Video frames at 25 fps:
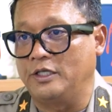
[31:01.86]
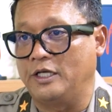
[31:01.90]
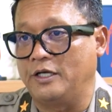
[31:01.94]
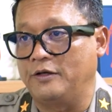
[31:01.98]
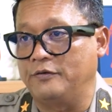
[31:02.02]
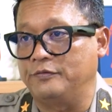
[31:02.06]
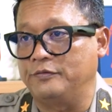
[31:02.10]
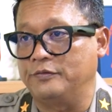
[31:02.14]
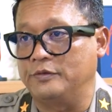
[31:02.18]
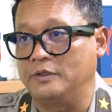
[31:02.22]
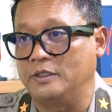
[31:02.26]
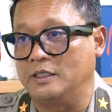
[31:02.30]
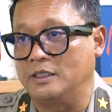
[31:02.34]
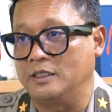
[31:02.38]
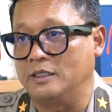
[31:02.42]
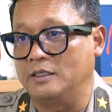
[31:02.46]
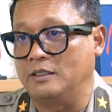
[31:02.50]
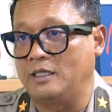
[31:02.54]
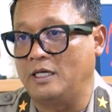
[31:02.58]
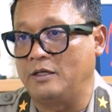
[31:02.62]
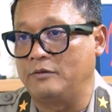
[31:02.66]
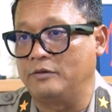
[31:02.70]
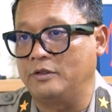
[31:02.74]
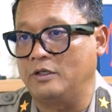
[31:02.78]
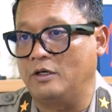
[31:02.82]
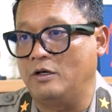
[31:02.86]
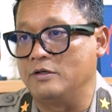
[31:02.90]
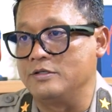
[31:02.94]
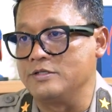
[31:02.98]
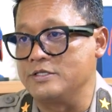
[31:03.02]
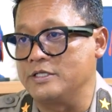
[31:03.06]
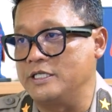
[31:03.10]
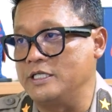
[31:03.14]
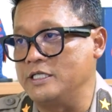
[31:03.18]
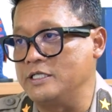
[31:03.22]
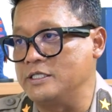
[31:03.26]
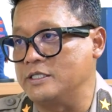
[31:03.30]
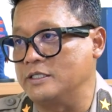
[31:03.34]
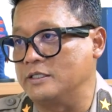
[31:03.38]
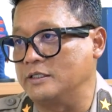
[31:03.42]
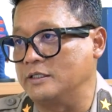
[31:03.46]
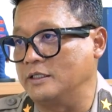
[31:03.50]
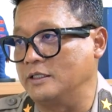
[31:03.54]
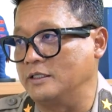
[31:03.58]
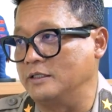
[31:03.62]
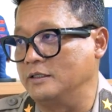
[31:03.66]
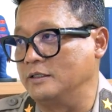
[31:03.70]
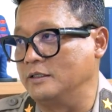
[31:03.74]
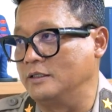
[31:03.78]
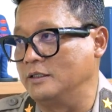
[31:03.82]
have our own kitchen,
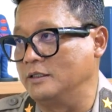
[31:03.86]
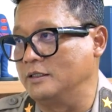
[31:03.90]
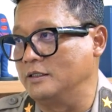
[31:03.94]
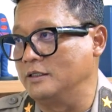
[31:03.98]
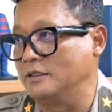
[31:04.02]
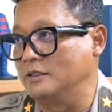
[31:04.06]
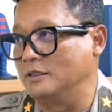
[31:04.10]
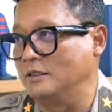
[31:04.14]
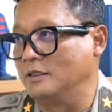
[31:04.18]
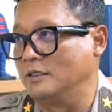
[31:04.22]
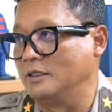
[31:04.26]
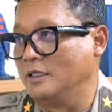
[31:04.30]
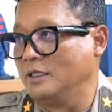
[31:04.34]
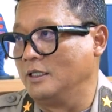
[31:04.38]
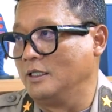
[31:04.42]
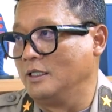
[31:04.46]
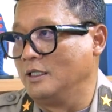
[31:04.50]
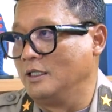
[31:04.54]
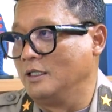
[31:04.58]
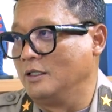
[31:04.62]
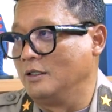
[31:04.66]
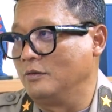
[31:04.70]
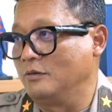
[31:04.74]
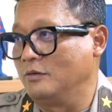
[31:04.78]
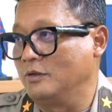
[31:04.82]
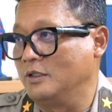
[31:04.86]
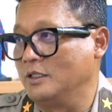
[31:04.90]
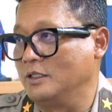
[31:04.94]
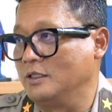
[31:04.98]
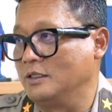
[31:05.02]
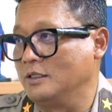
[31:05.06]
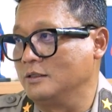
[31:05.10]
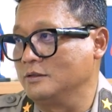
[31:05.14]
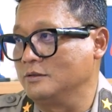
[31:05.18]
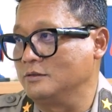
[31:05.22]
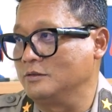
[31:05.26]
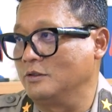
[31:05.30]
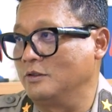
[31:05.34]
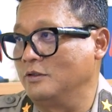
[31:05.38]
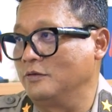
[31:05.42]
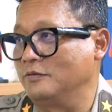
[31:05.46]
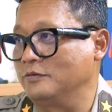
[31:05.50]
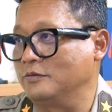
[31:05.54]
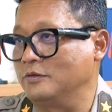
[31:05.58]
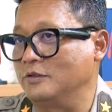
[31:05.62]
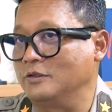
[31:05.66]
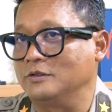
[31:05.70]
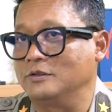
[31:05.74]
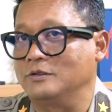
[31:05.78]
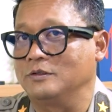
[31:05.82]
and so
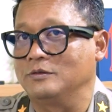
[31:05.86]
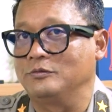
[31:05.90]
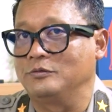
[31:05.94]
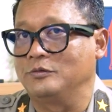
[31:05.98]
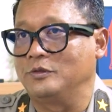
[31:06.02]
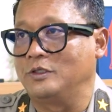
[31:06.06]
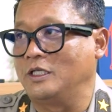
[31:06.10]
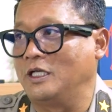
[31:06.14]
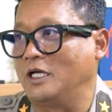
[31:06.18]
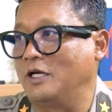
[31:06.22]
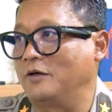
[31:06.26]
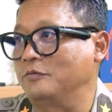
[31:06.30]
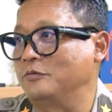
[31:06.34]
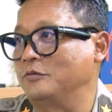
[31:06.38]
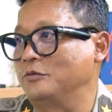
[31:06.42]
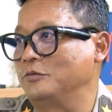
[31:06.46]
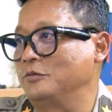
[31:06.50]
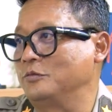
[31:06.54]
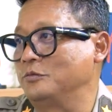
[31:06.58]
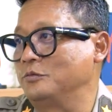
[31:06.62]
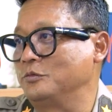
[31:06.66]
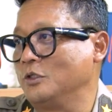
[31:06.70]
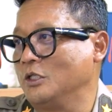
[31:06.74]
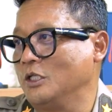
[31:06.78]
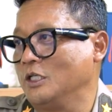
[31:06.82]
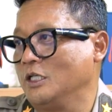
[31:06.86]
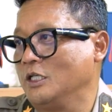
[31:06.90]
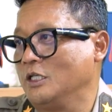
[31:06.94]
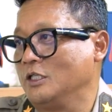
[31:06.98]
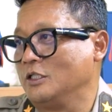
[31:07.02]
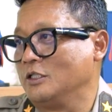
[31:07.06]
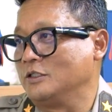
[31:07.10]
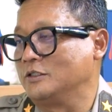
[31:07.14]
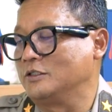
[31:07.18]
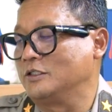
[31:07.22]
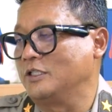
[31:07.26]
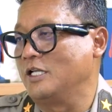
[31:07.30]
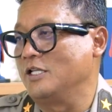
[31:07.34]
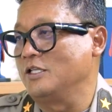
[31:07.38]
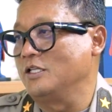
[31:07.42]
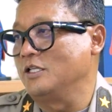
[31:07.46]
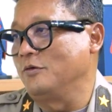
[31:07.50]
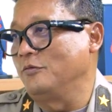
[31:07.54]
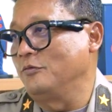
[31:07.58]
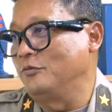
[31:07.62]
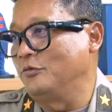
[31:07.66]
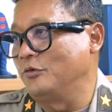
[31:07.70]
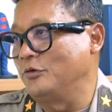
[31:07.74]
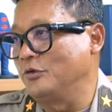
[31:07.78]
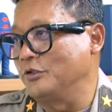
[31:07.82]
of course we have to train
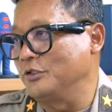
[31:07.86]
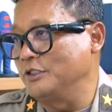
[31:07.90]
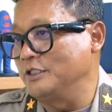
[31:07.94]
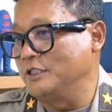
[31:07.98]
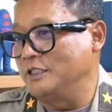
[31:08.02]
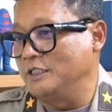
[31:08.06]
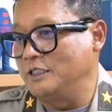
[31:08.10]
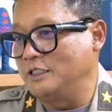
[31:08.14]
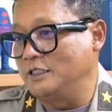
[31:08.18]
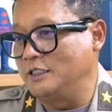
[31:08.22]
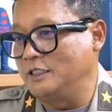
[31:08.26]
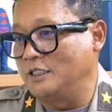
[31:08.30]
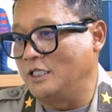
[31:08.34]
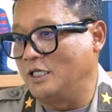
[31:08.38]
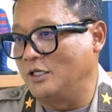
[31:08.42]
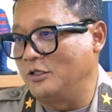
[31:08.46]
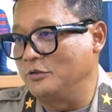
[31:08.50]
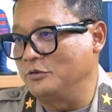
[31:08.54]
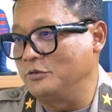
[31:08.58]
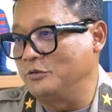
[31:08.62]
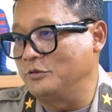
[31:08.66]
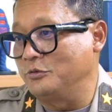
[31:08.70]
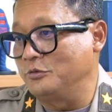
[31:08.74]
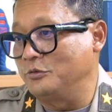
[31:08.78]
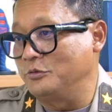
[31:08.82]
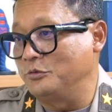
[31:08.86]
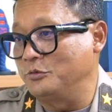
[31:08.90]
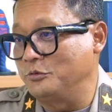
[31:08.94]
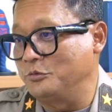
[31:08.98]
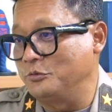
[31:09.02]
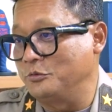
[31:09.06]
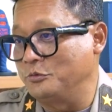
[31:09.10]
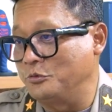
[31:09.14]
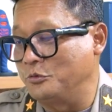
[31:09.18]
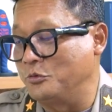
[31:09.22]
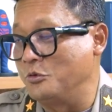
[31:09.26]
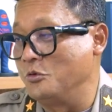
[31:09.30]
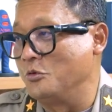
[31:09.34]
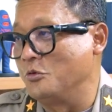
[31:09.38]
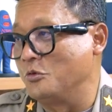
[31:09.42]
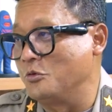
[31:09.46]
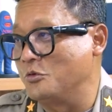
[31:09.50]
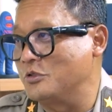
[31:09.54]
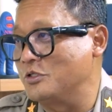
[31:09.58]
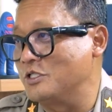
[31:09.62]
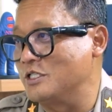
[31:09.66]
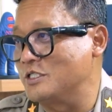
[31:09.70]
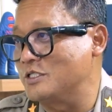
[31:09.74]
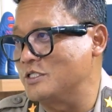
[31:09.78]
them for how to cook, the